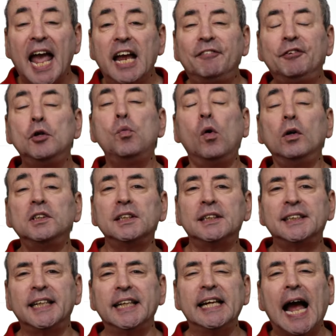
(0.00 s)
If you want to
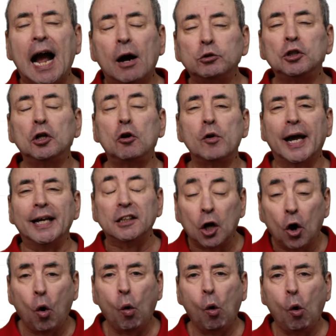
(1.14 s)
see how to create
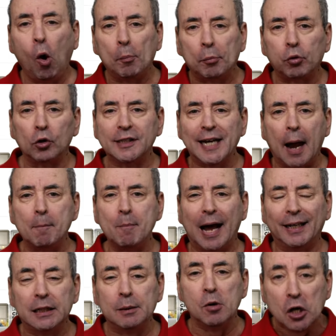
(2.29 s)
core project
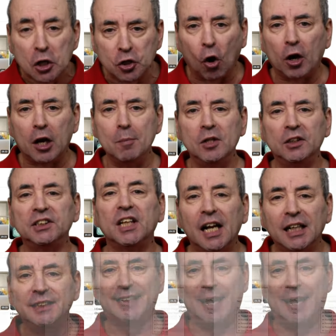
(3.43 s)
management documents and